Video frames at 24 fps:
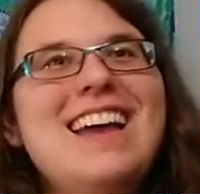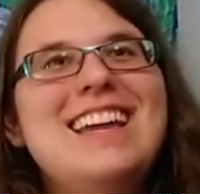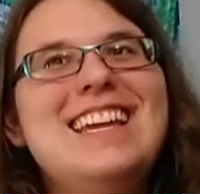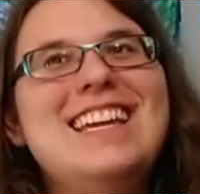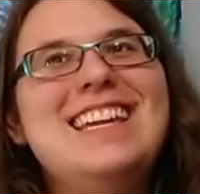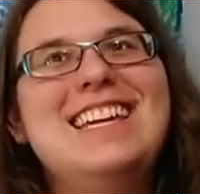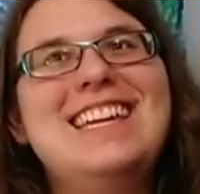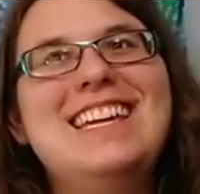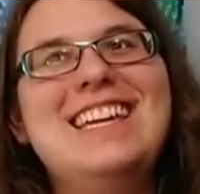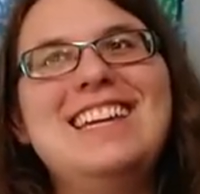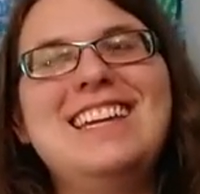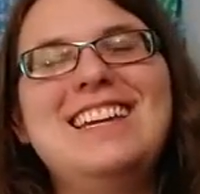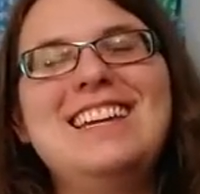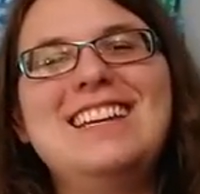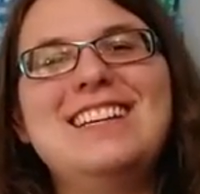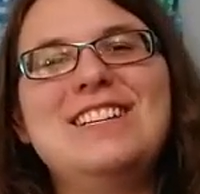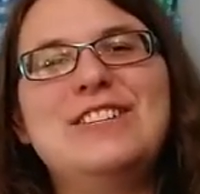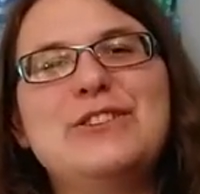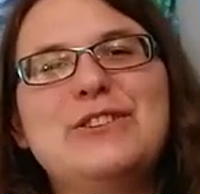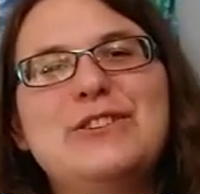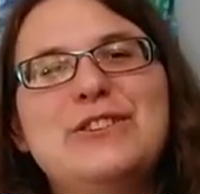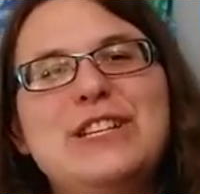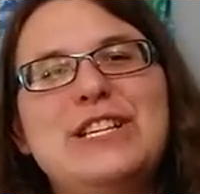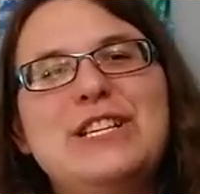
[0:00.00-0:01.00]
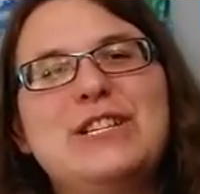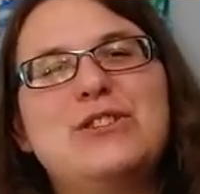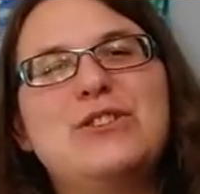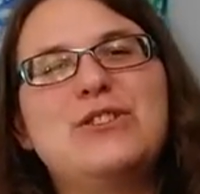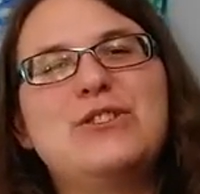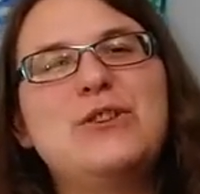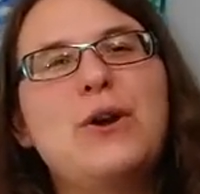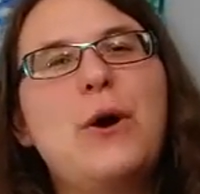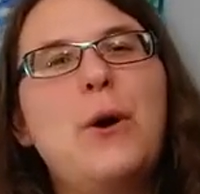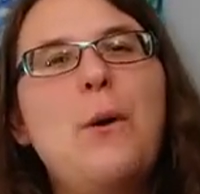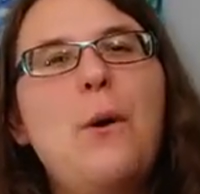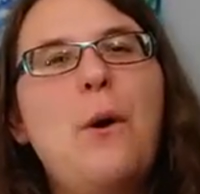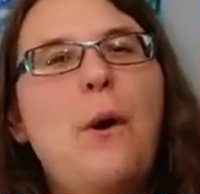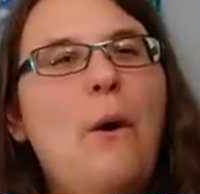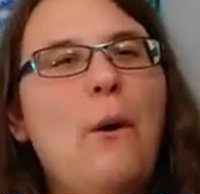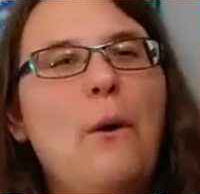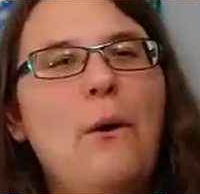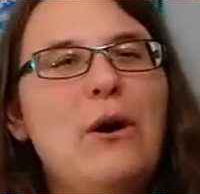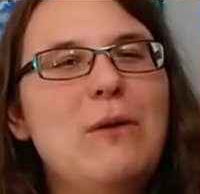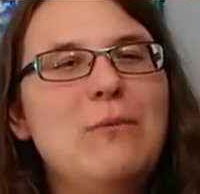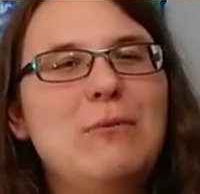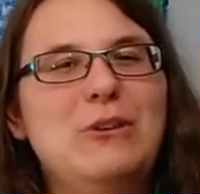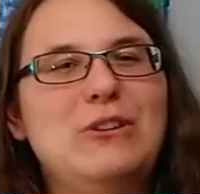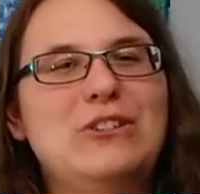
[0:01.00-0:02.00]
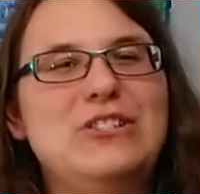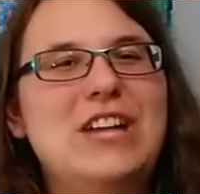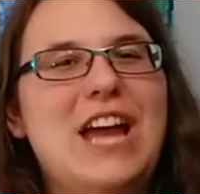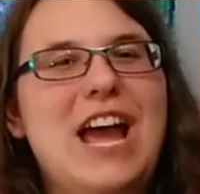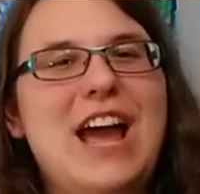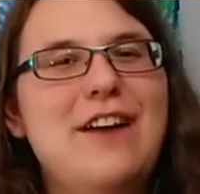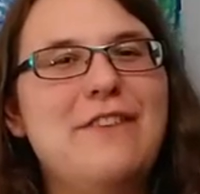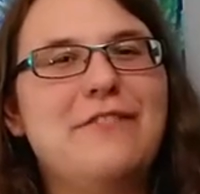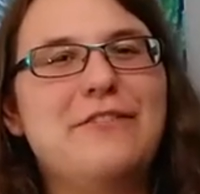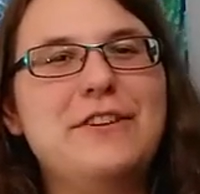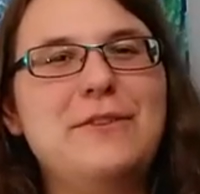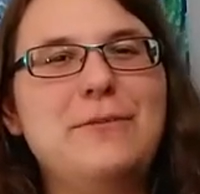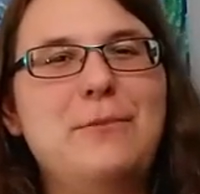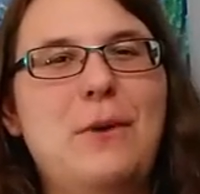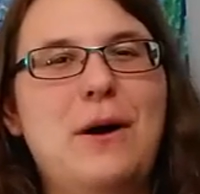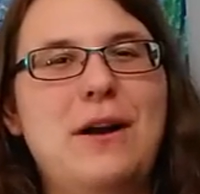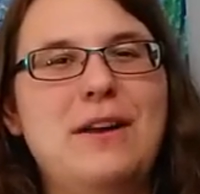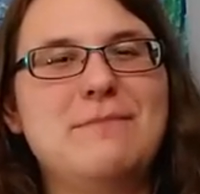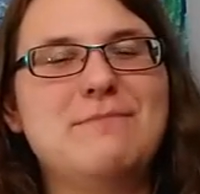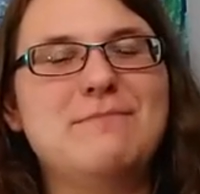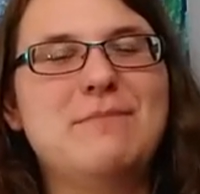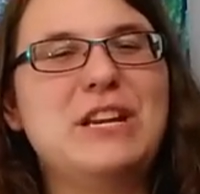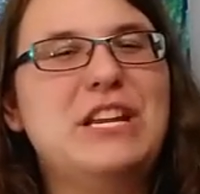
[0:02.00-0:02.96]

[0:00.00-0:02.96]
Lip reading: He just is so horrible to everyone,